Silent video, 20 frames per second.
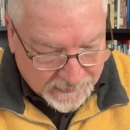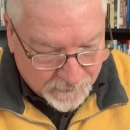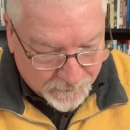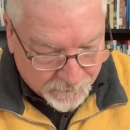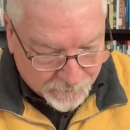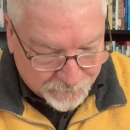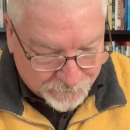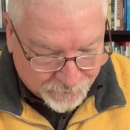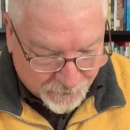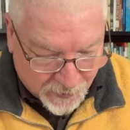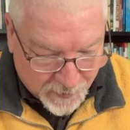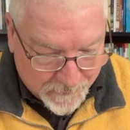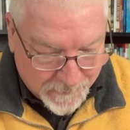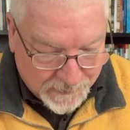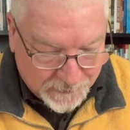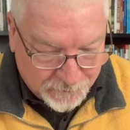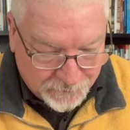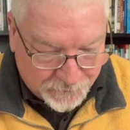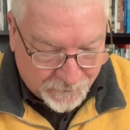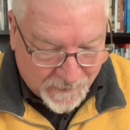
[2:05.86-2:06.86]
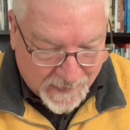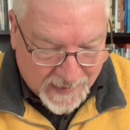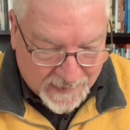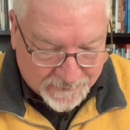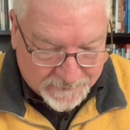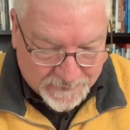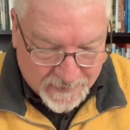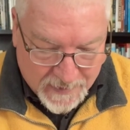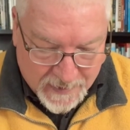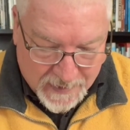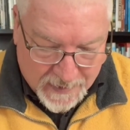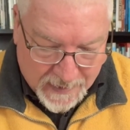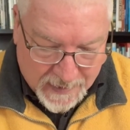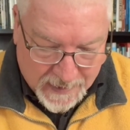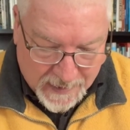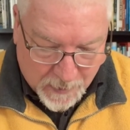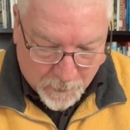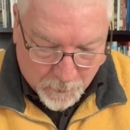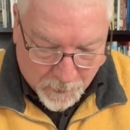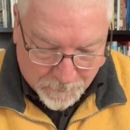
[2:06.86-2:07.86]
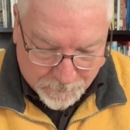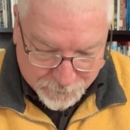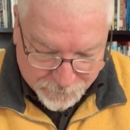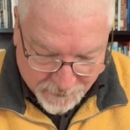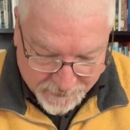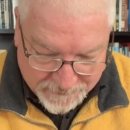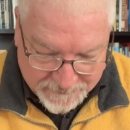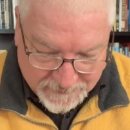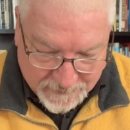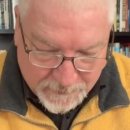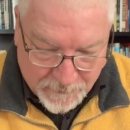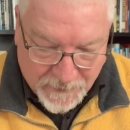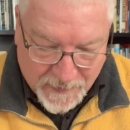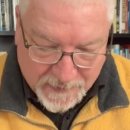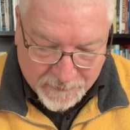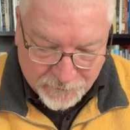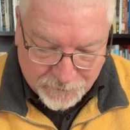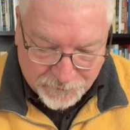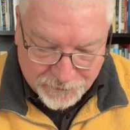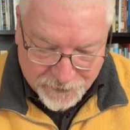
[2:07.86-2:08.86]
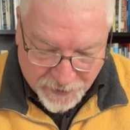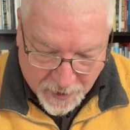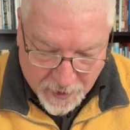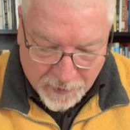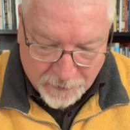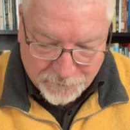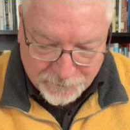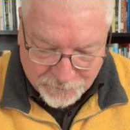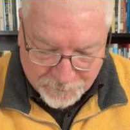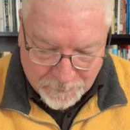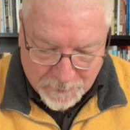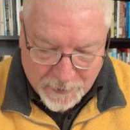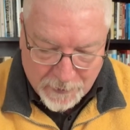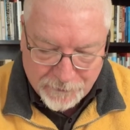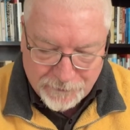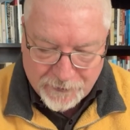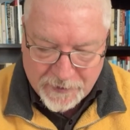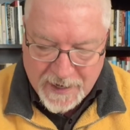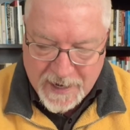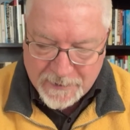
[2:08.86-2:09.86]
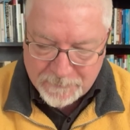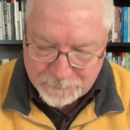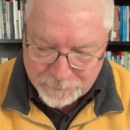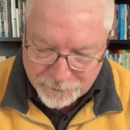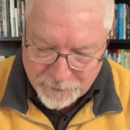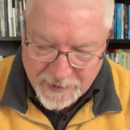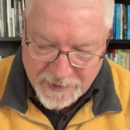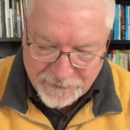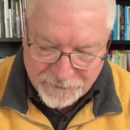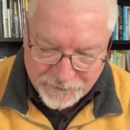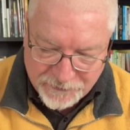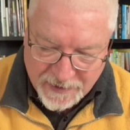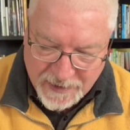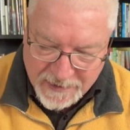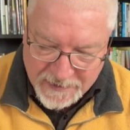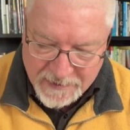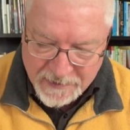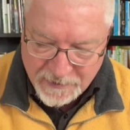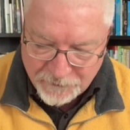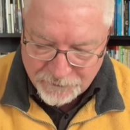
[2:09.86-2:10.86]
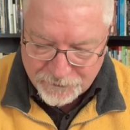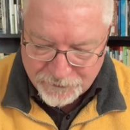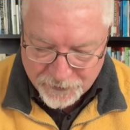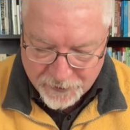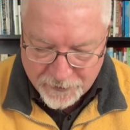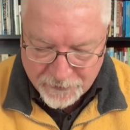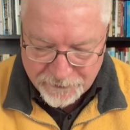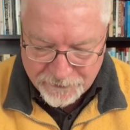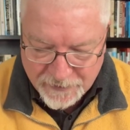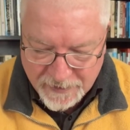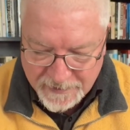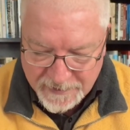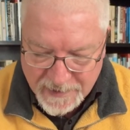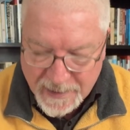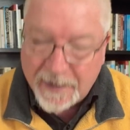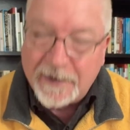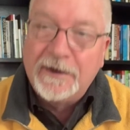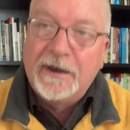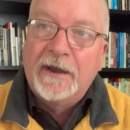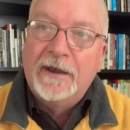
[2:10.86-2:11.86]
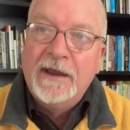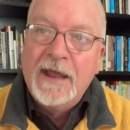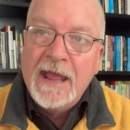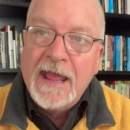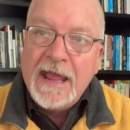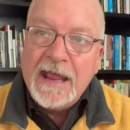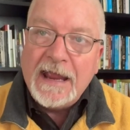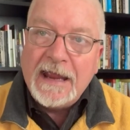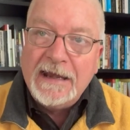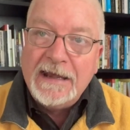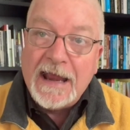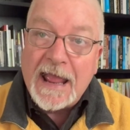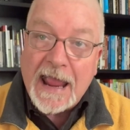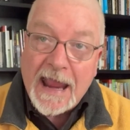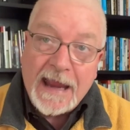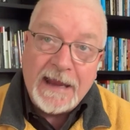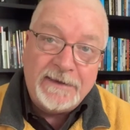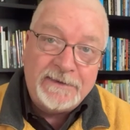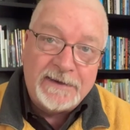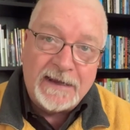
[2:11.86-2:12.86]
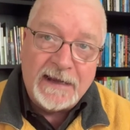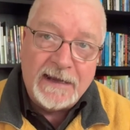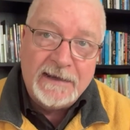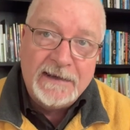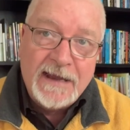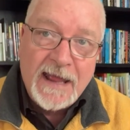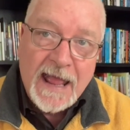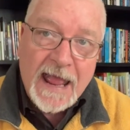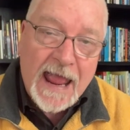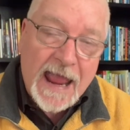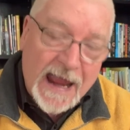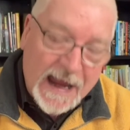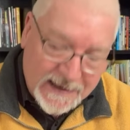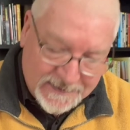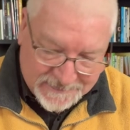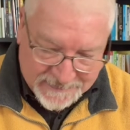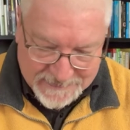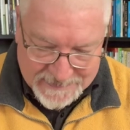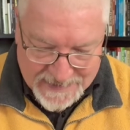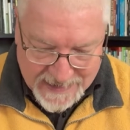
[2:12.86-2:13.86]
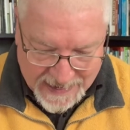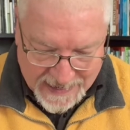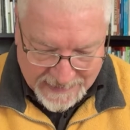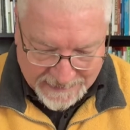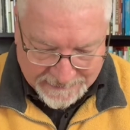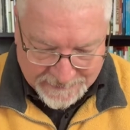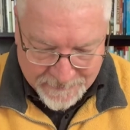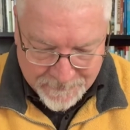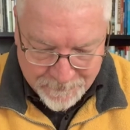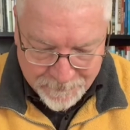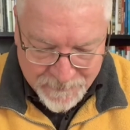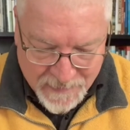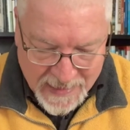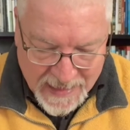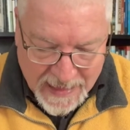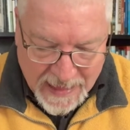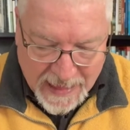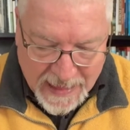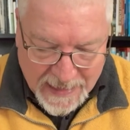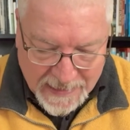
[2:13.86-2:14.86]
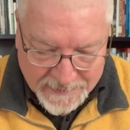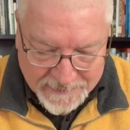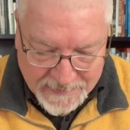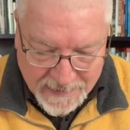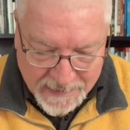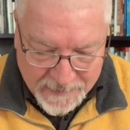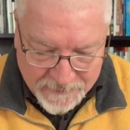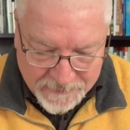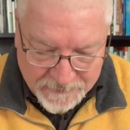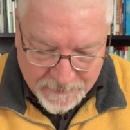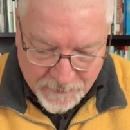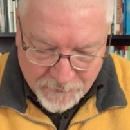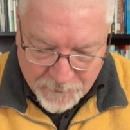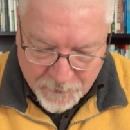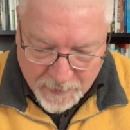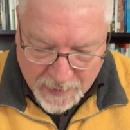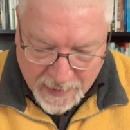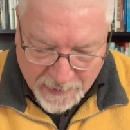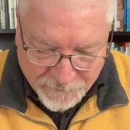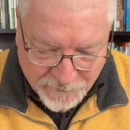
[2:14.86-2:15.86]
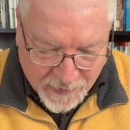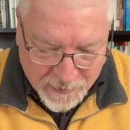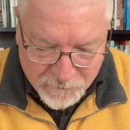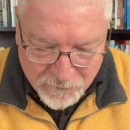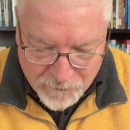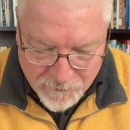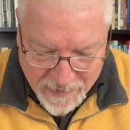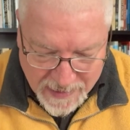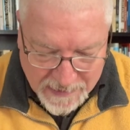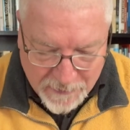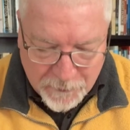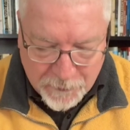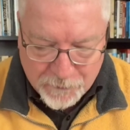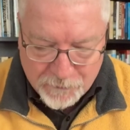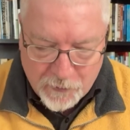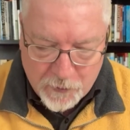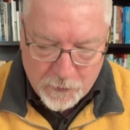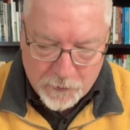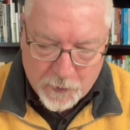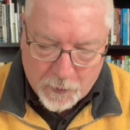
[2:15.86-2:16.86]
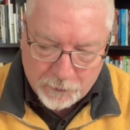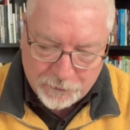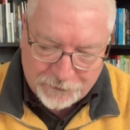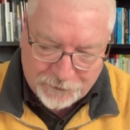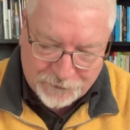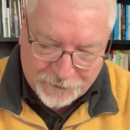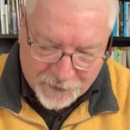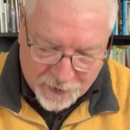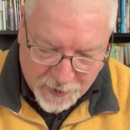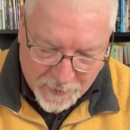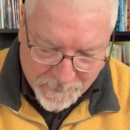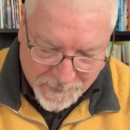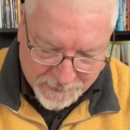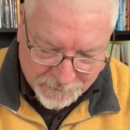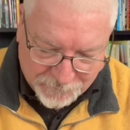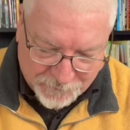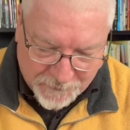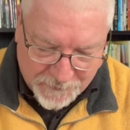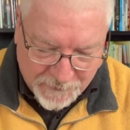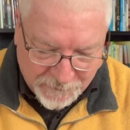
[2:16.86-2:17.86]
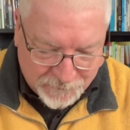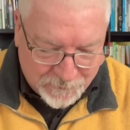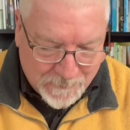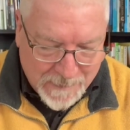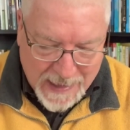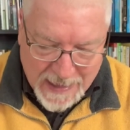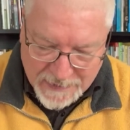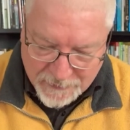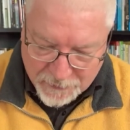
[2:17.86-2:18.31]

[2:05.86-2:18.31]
the sermons that were printed that Charles Spurgeon had preached in his church in London in 1889. And as I read through those sermons that this man